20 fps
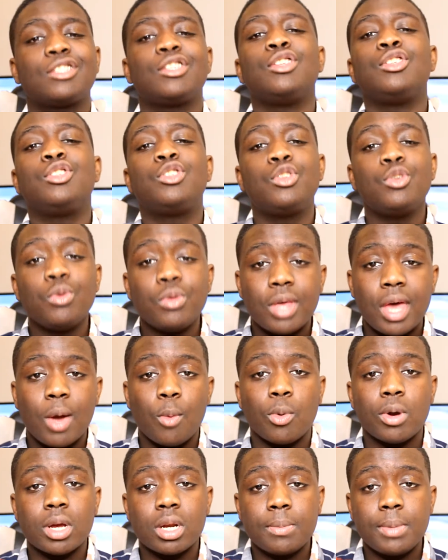to do
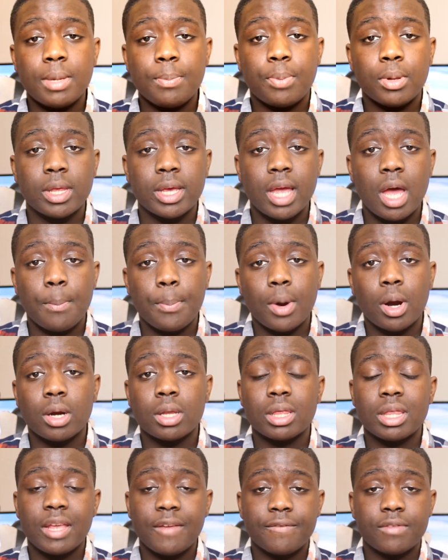that, we're going to be pulling up our
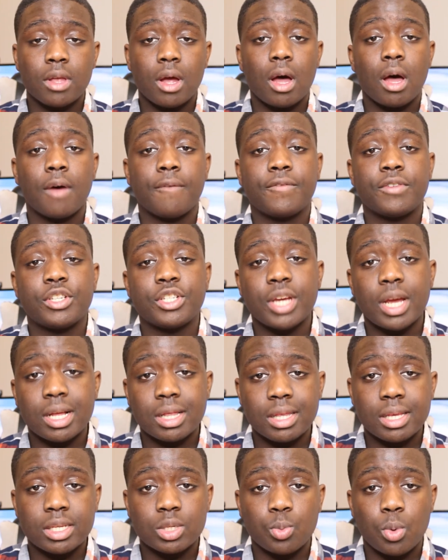lift off
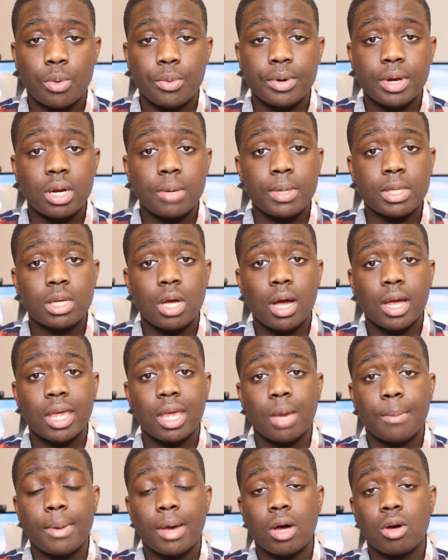checklist, where we're going to be
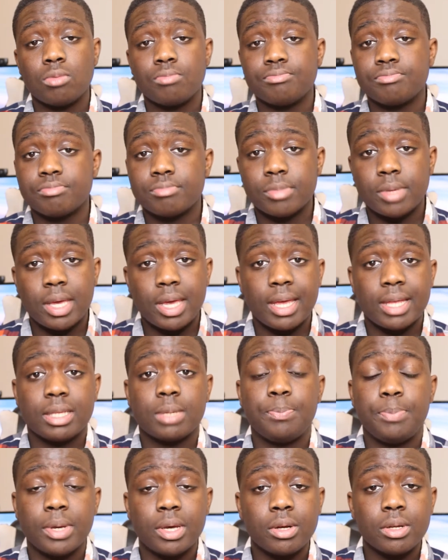talking about its
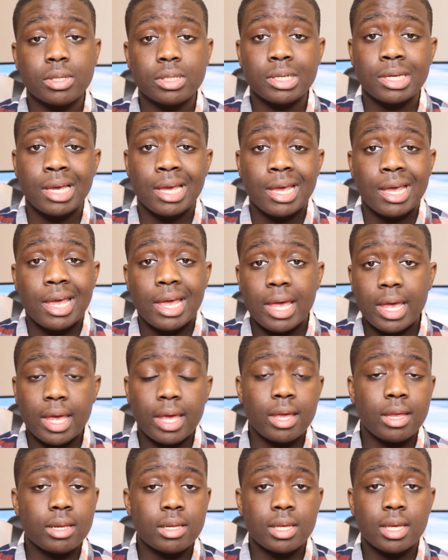build
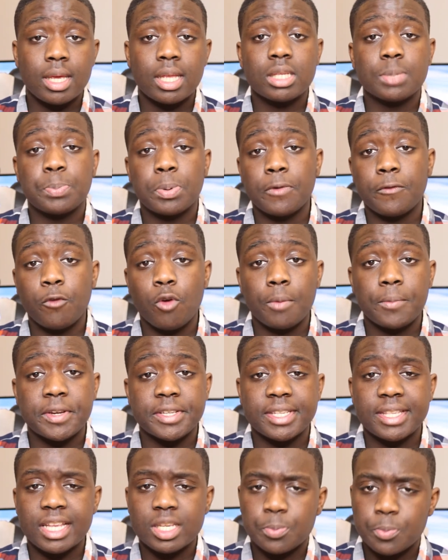and its
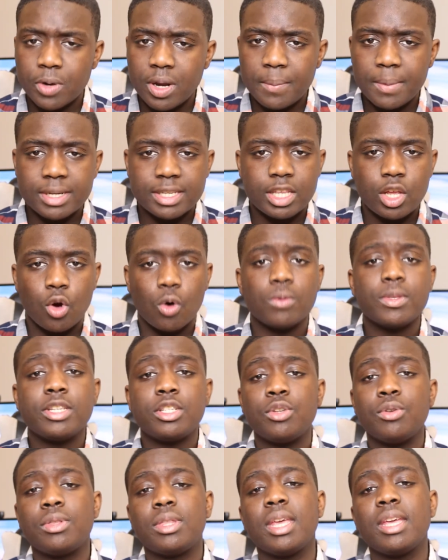performance. And that's pretty much the only
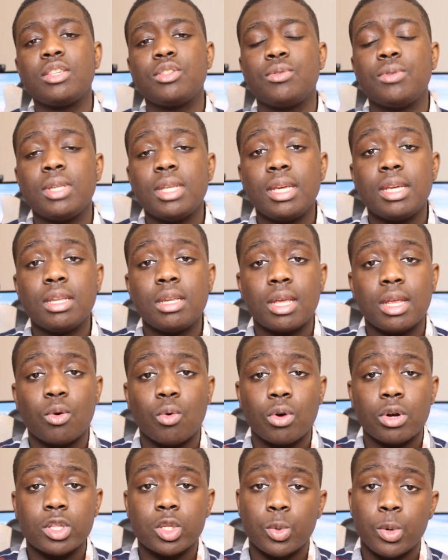two things you need in
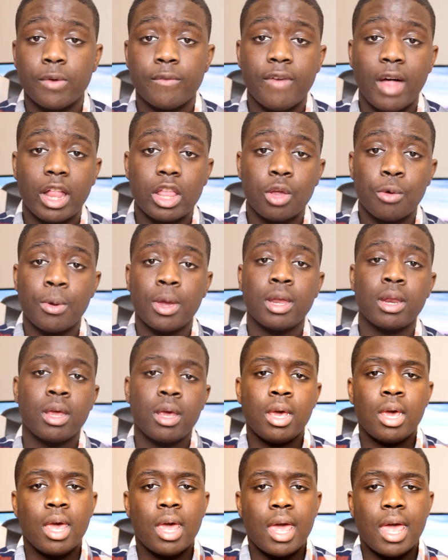order to evaluate
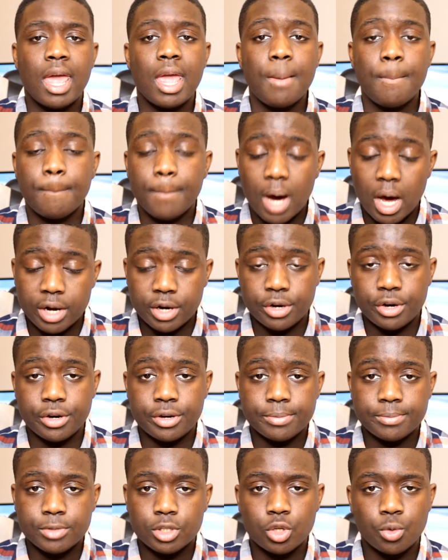a
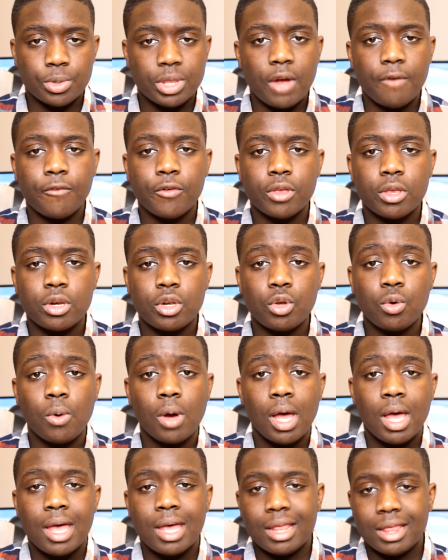monitor. So without further
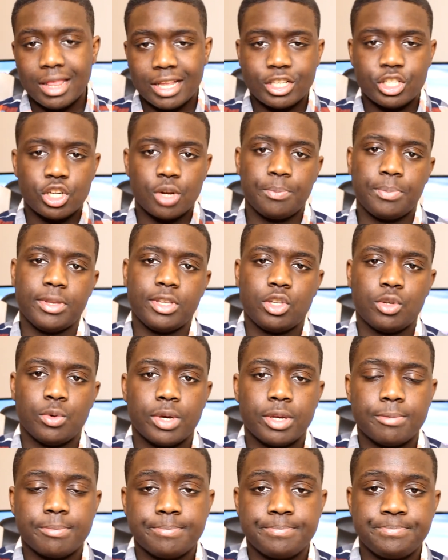ado, let's jump into it.